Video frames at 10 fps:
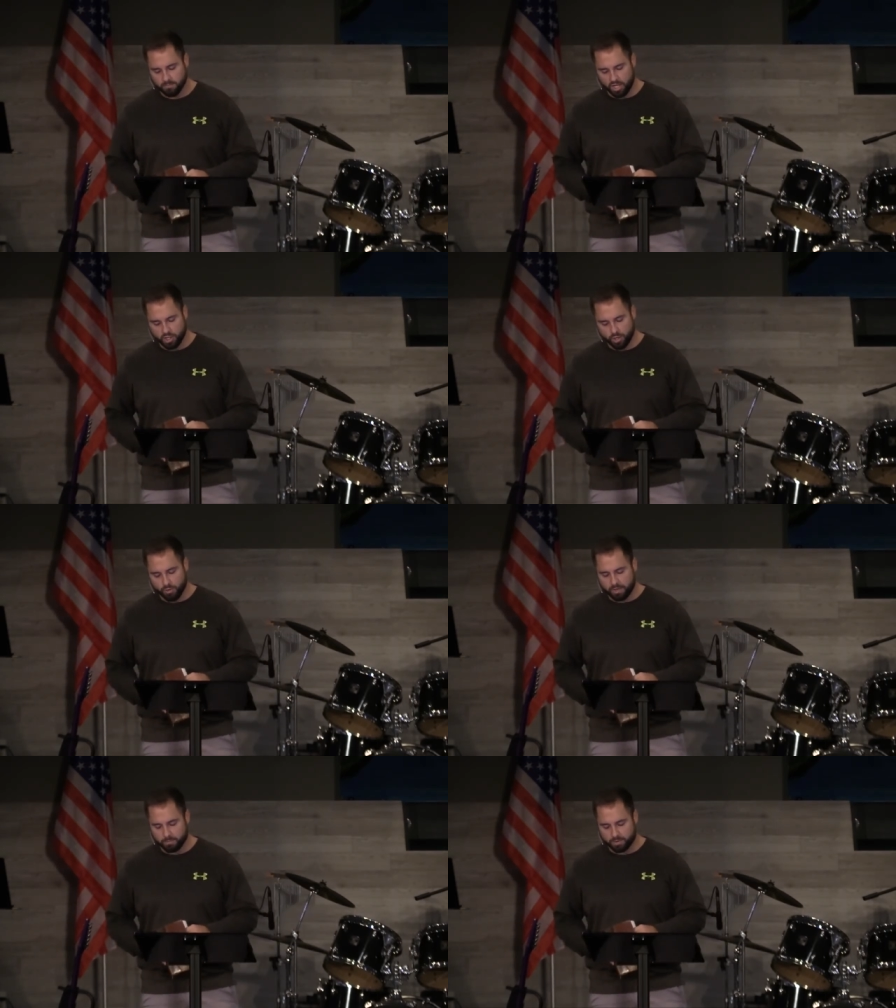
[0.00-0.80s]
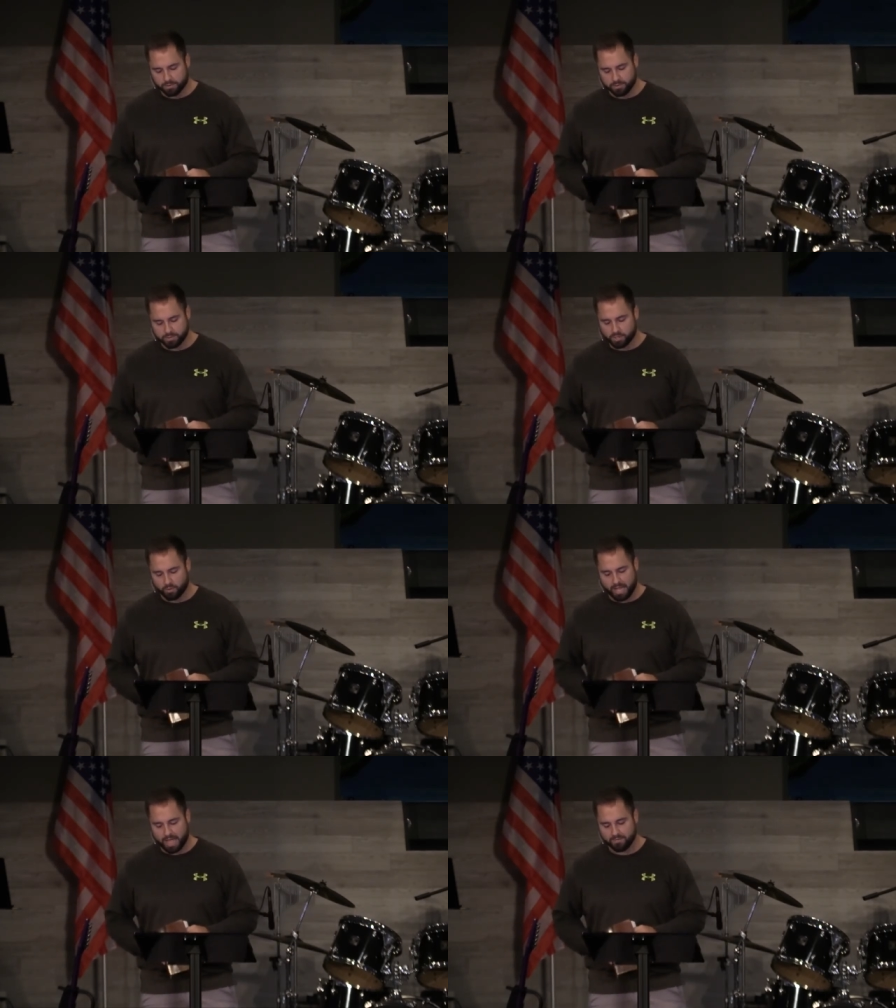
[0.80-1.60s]
And you know that murderers
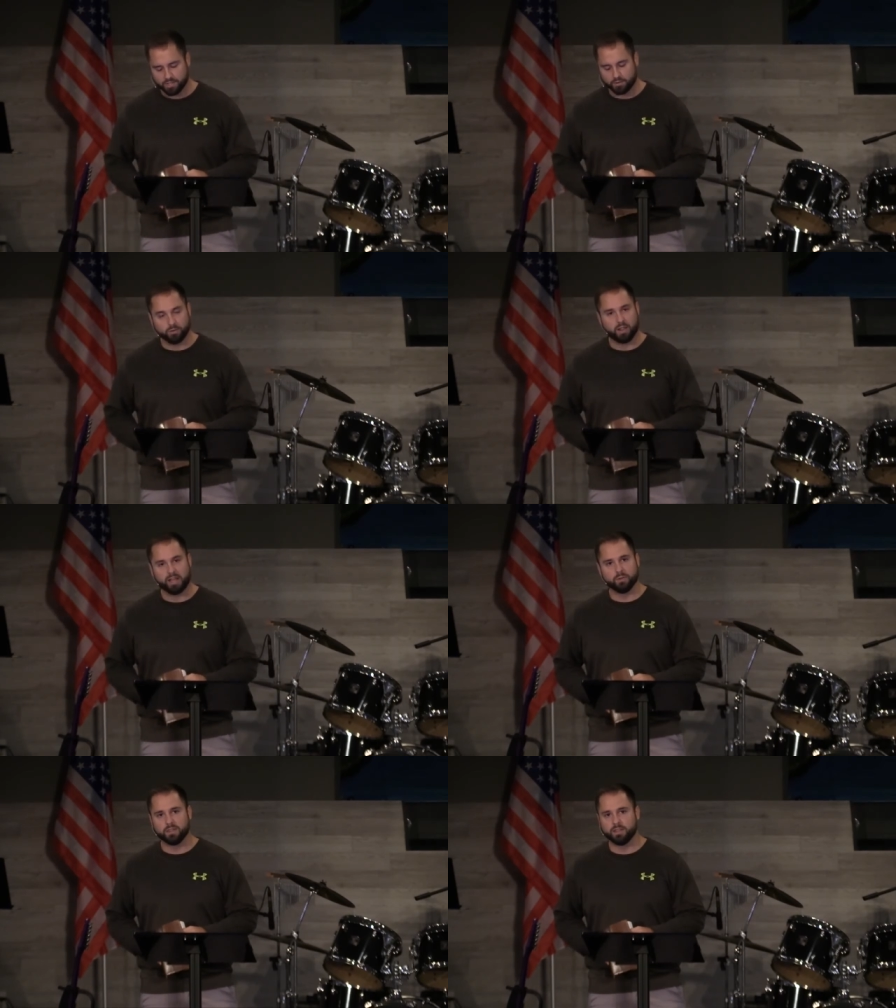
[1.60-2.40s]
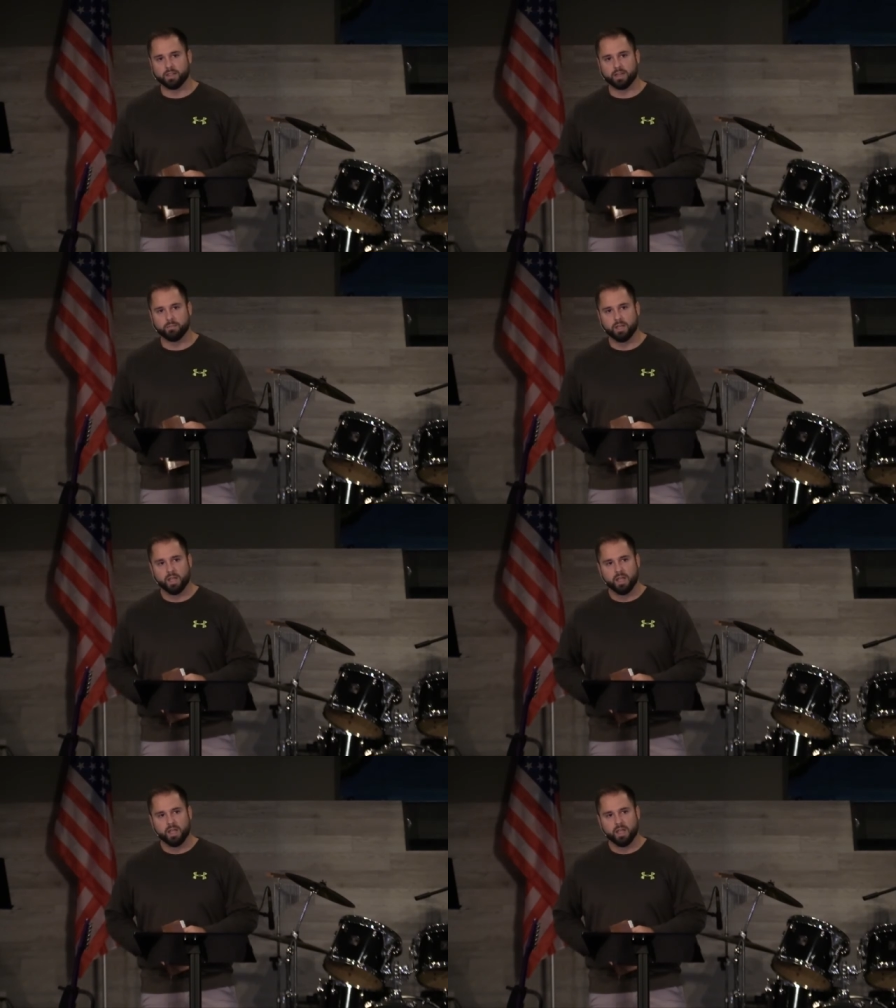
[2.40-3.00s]
don't have eternal life within them.